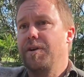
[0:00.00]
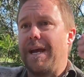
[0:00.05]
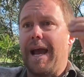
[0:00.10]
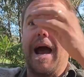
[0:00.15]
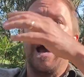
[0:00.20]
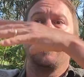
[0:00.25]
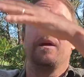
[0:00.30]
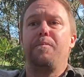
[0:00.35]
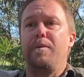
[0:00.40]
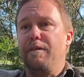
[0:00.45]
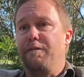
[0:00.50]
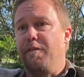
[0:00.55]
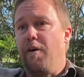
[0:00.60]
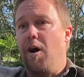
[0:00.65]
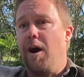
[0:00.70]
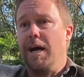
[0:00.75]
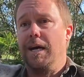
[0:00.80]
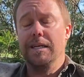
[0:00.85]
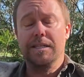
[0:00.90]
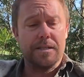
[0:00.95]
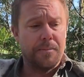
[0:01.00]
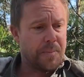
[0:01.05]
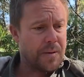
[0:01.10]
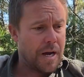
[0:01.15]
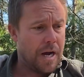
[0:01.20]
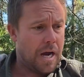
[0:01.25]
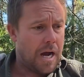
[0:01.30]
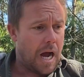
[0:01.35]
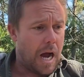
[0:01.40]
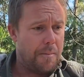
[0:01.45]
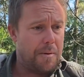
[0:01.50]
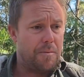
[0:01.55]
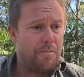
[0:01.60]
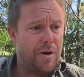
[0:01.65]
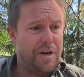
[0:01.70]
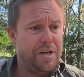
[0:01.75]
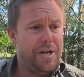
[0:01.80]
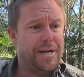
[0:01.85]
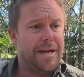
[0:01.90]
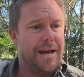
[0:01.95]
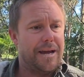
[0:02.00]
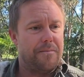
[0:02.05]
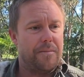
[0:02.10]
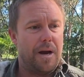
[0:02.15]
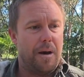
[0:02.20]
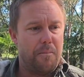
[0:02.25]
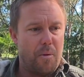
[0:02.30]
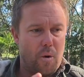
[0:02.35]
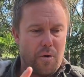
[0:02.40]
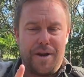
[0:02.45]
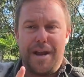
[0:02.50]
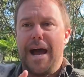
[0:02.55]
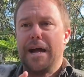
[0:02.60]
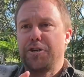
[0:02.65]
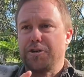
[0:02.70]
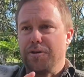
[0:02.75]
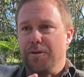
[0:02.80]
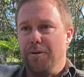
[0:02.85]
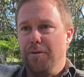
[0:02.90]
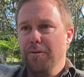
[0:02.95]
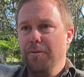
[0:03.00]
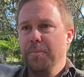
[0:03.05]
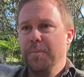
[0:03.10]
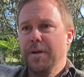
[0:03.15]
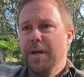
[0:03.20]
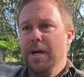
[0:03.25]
canopy fires, I mean, when you get a more natural,